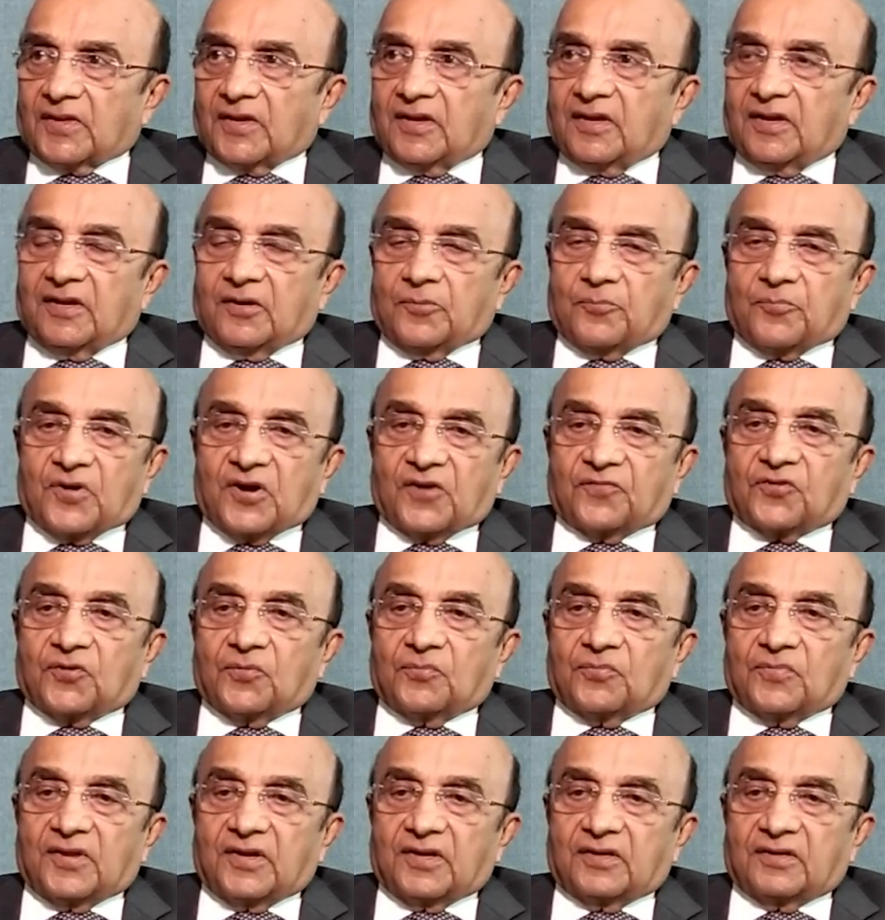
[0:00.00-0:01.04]
And apart
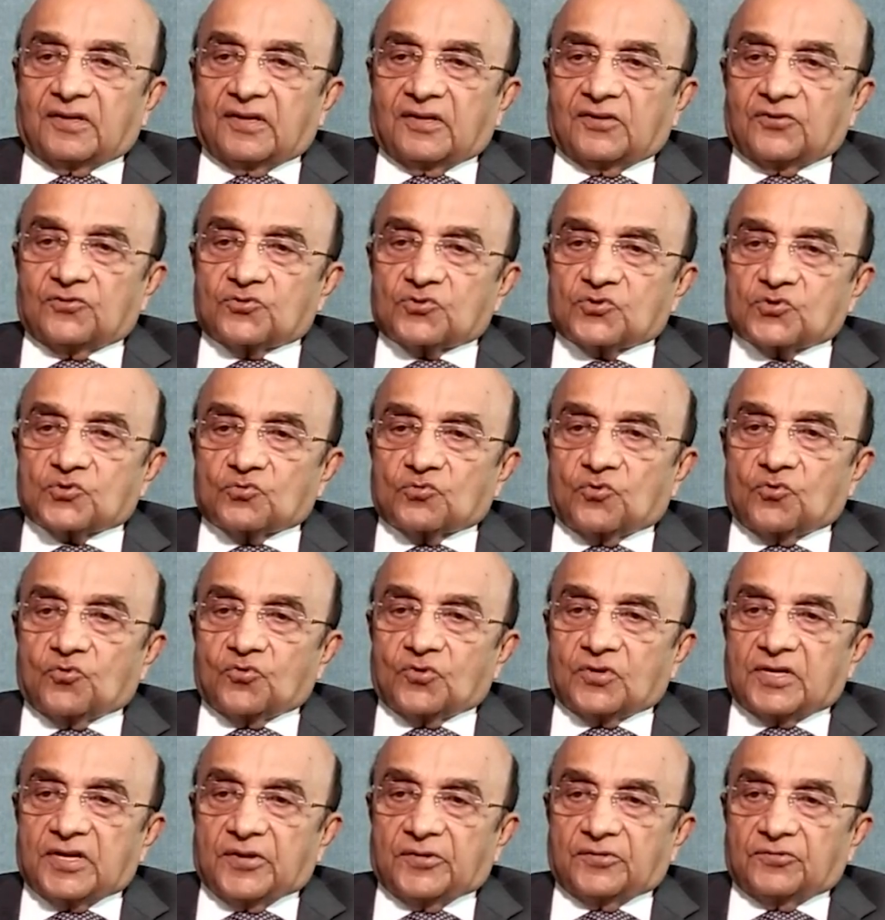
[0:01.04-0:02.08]
from that, I used to
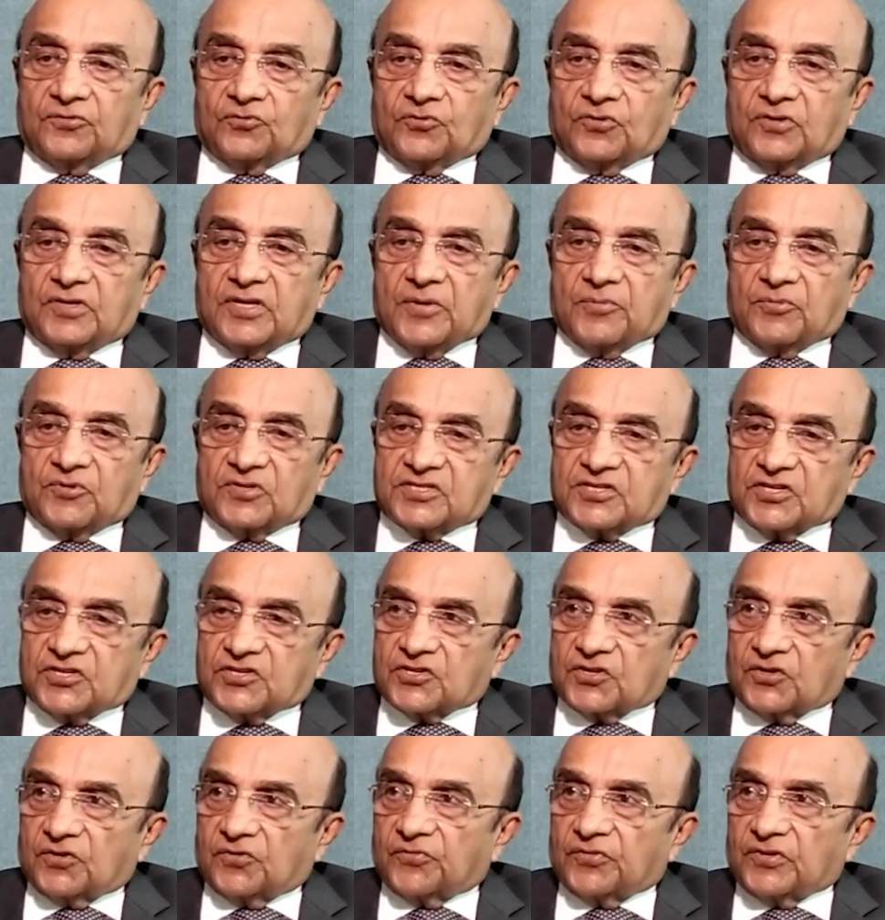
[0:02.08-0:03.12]
go and do a
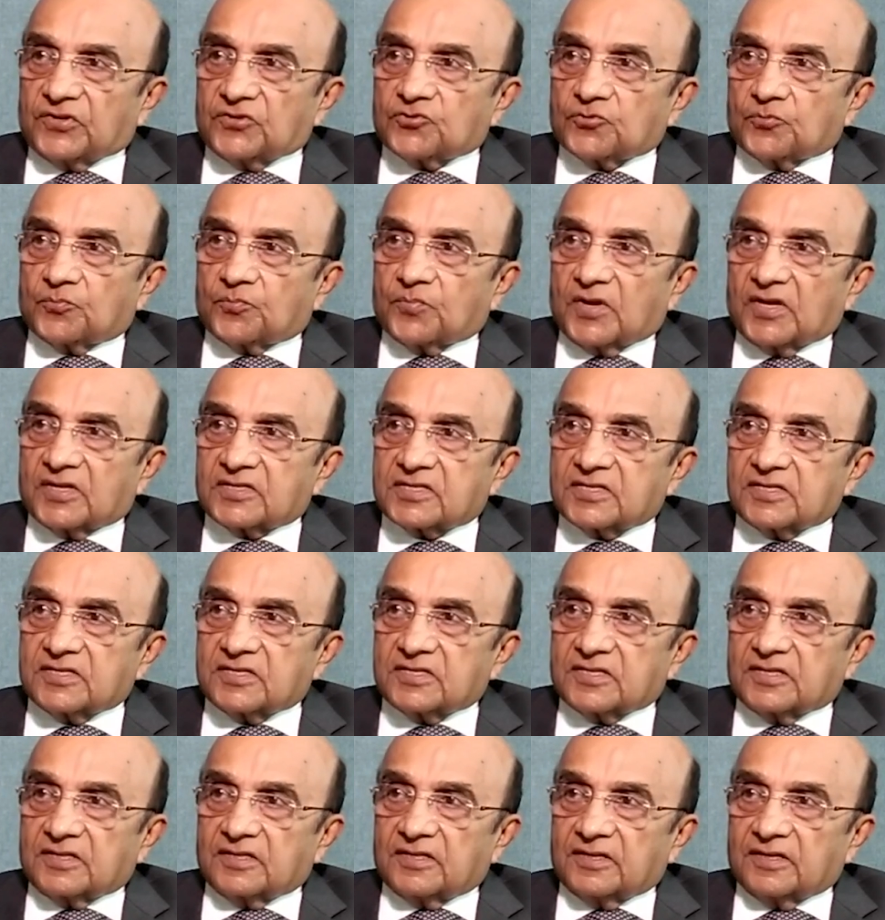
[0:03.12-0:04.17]
demonstration of
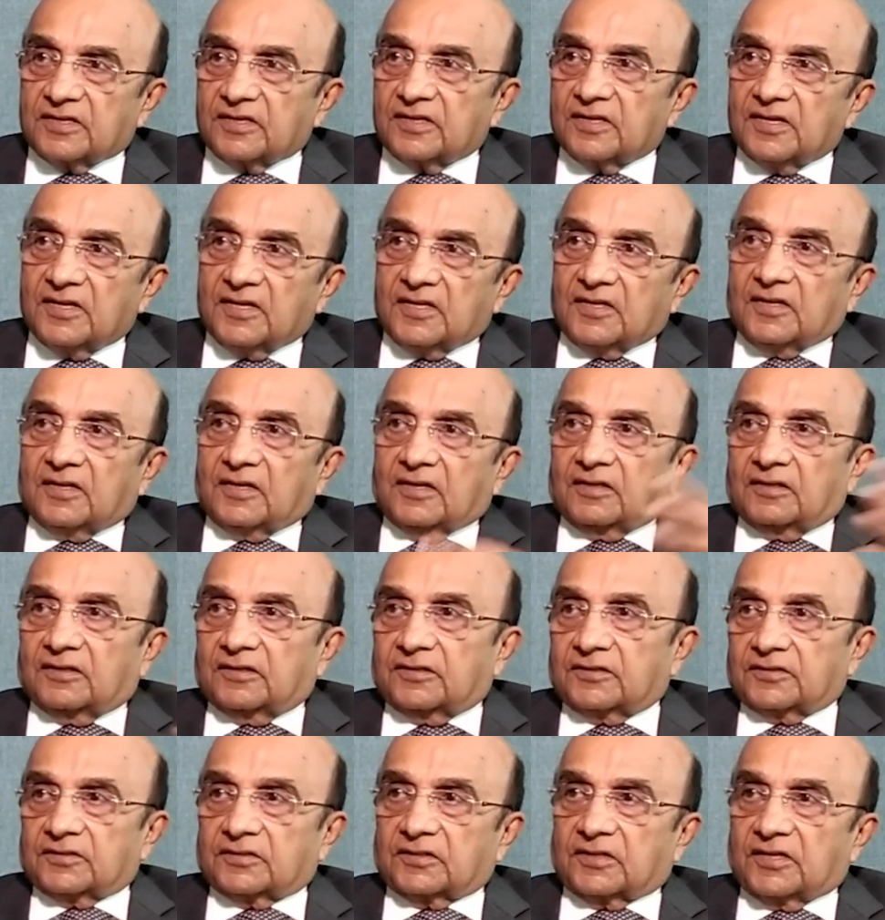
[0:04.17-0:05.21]
angioplasties in the
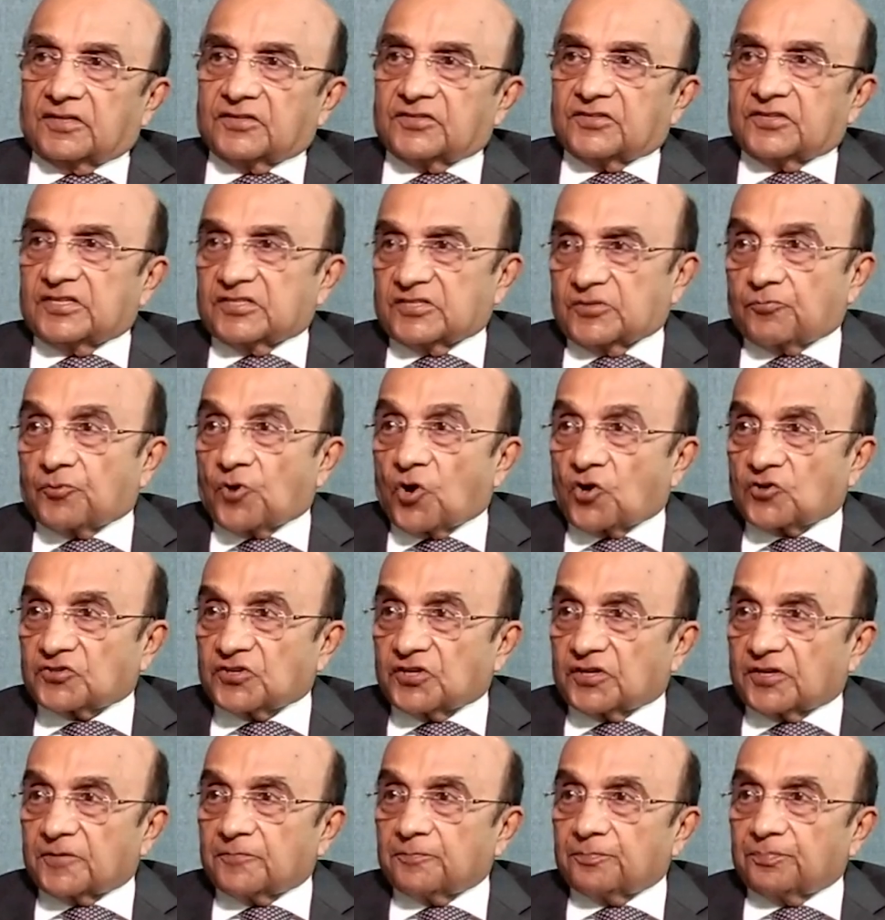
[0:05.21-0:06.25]
country as a
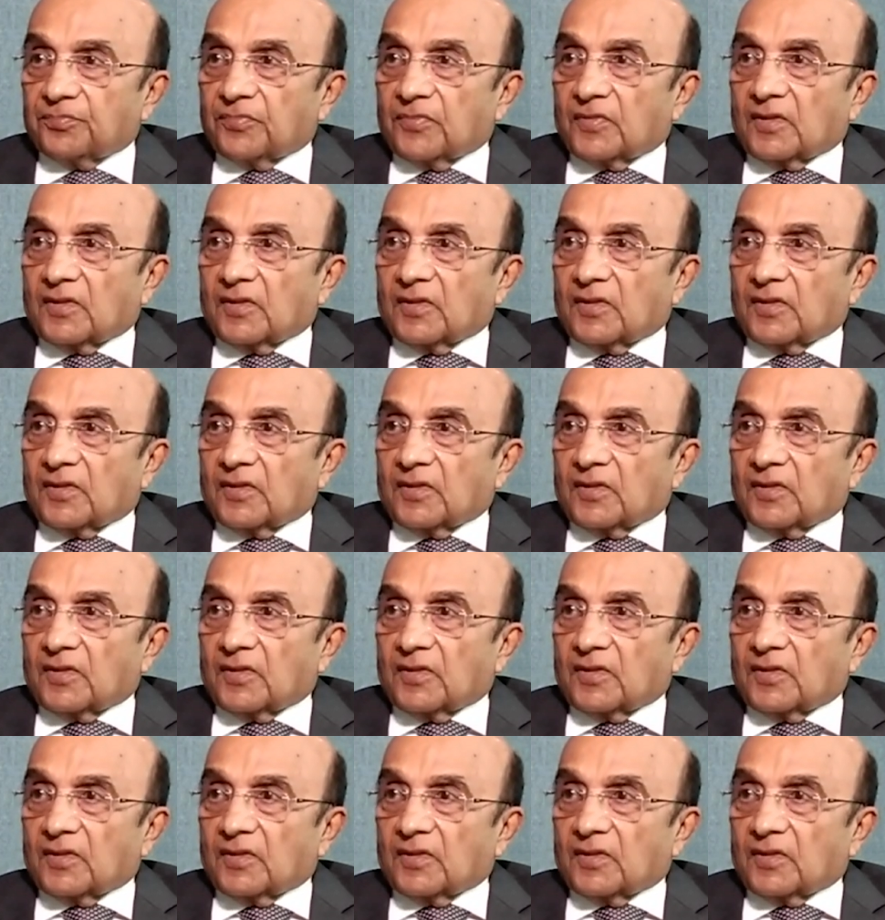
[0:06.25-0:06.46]
proctor.